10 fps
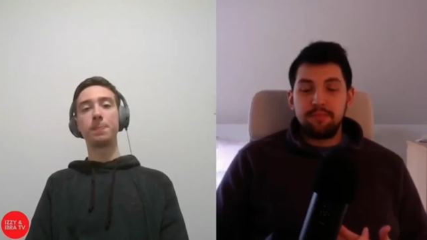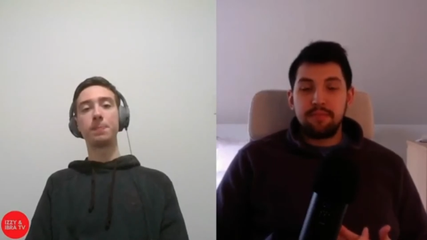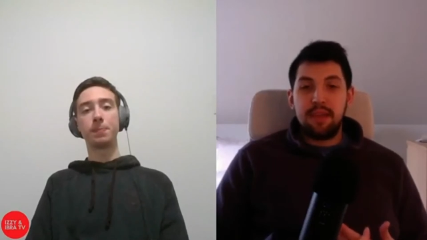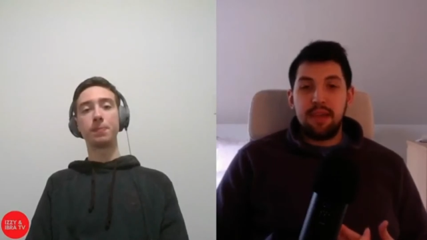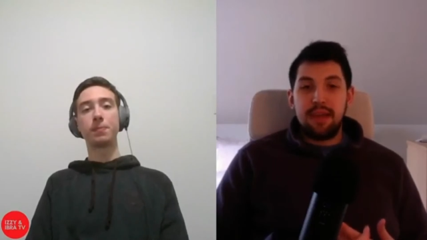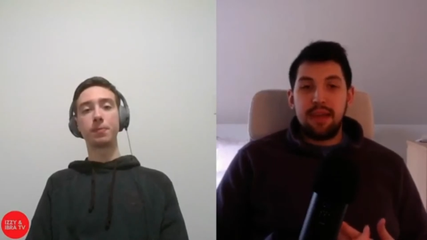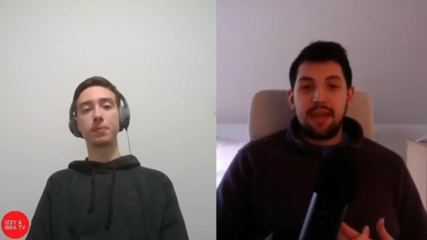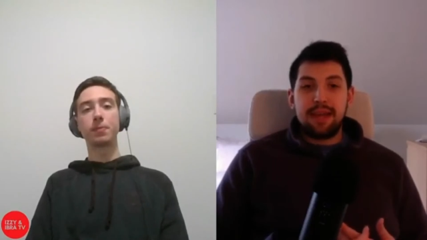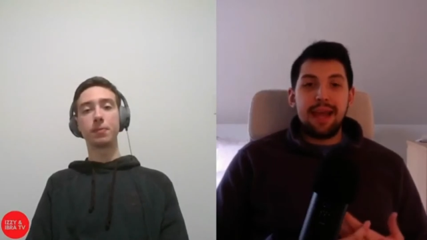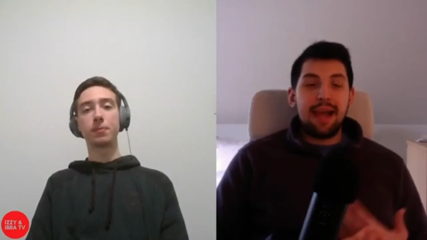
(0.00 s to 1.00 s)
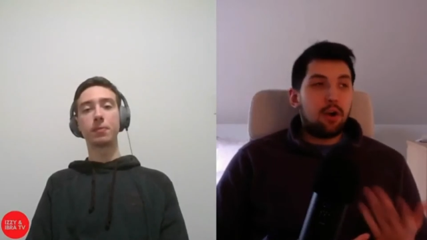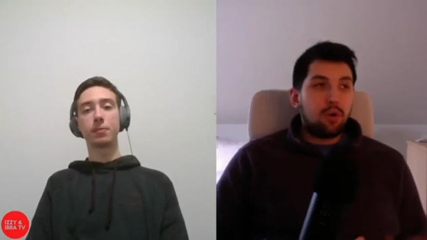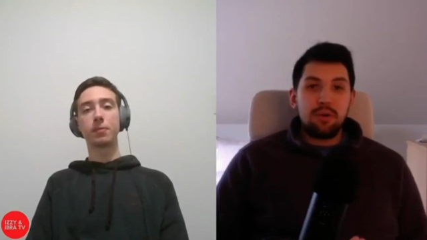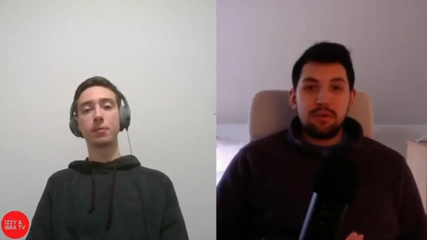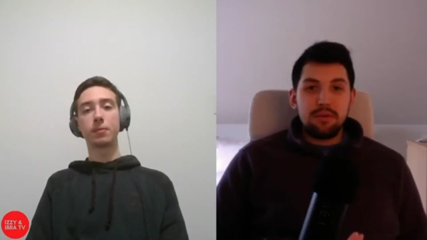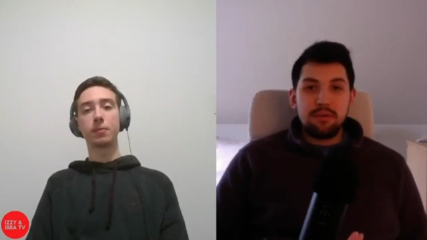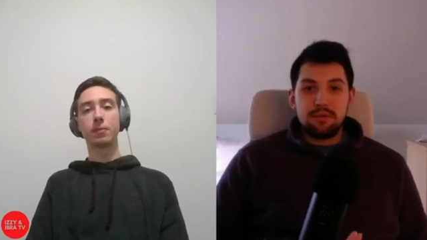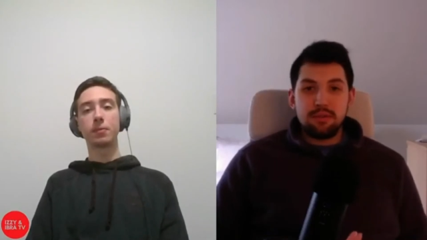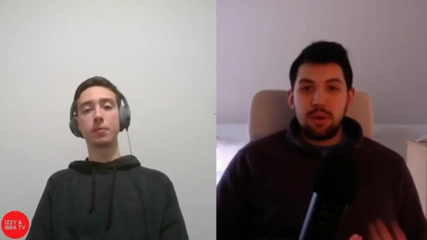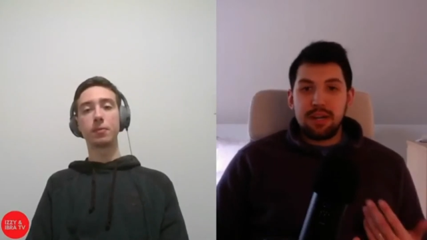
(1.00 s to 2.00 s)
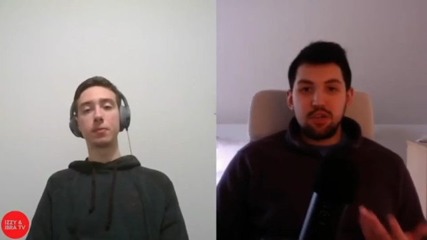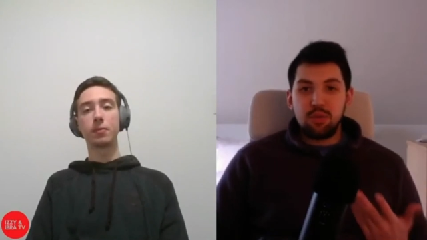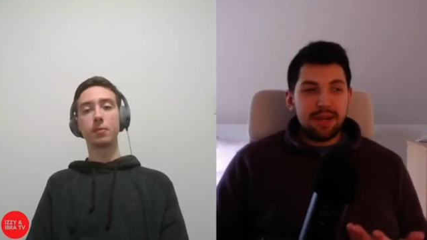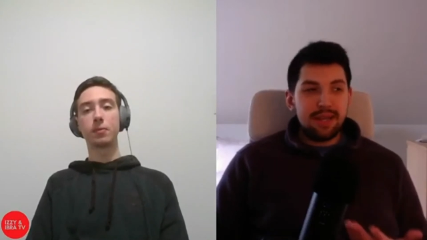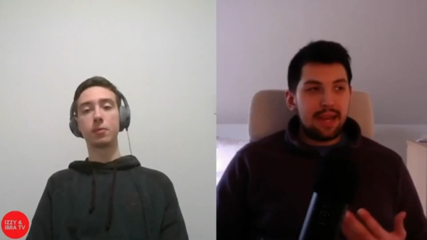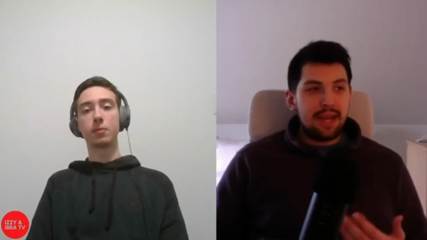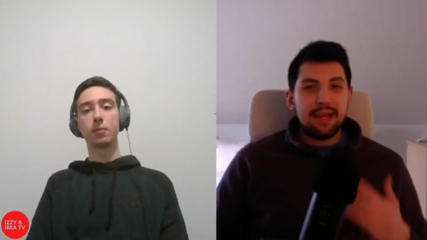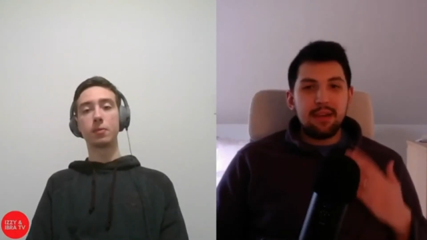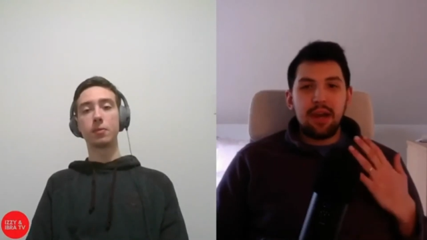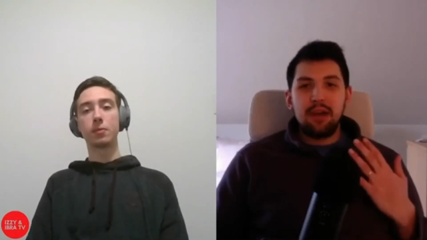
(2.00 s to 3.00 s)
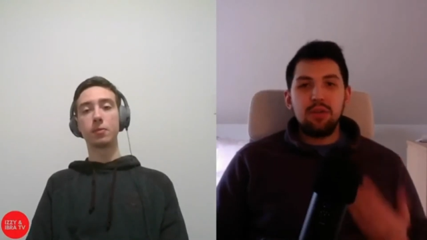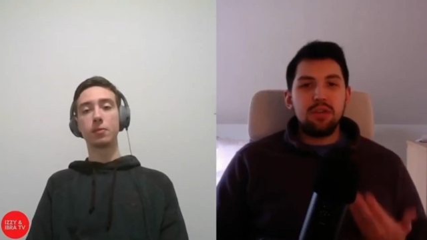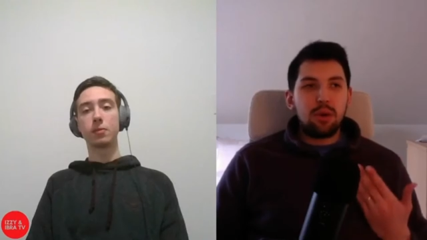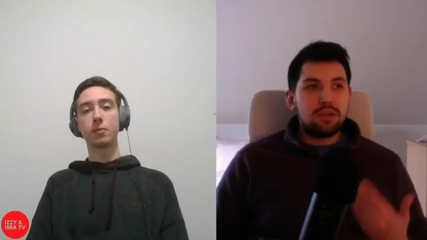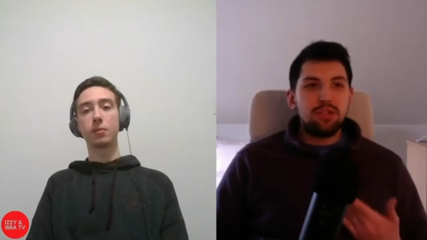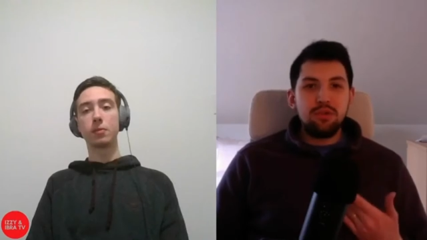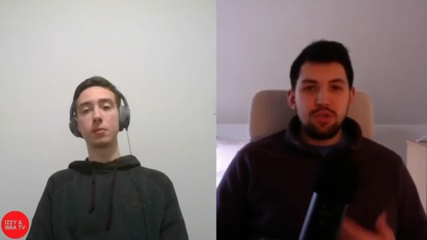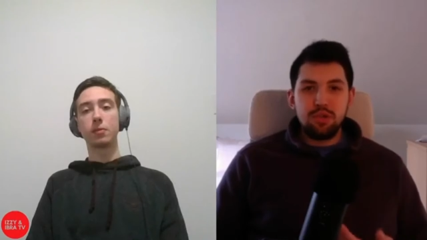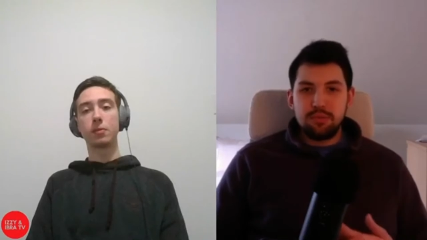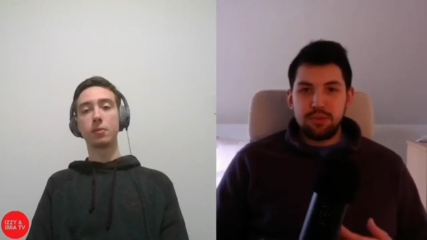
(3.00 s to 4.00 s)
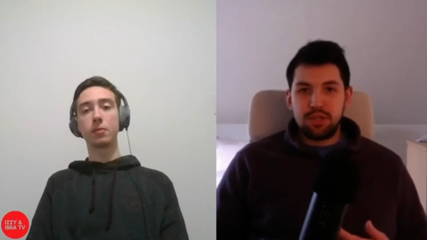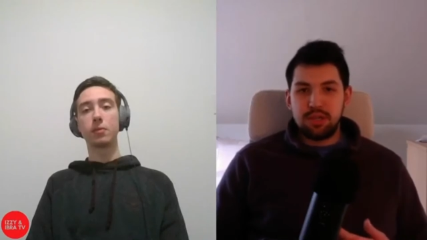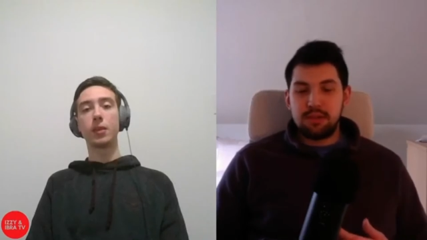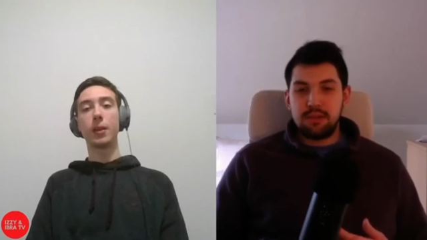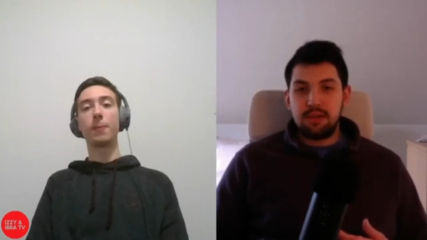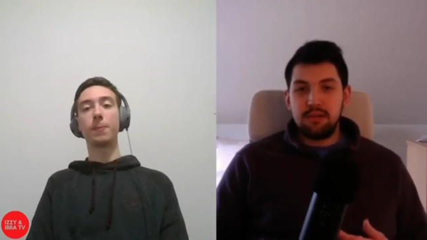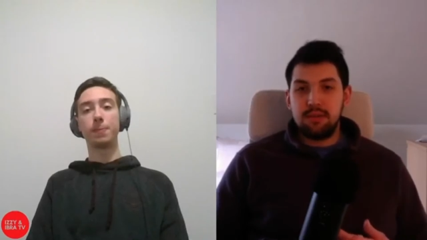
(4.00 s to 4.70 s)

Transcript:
Speaker 1: And now, 2020, I only watch YouTube shit, you know, like,